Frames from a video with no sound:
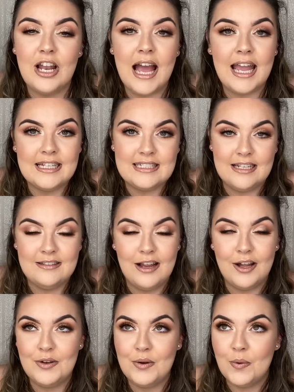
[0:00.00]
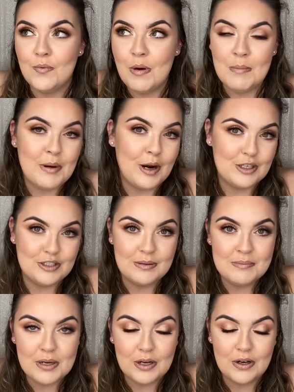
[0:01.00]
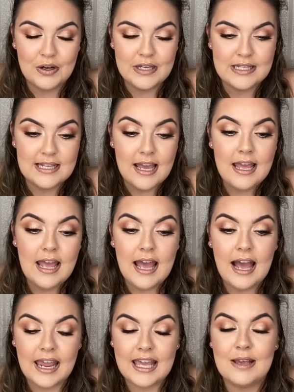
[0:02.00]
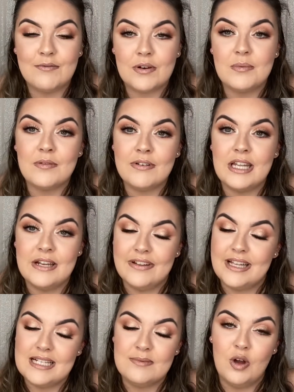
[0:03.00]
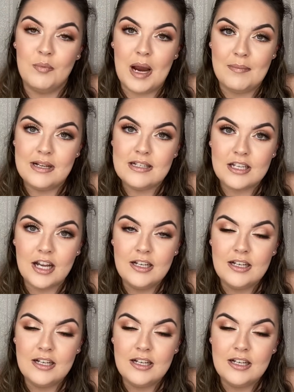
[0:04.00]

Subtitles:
I did not know one person because I came from a really small primary school,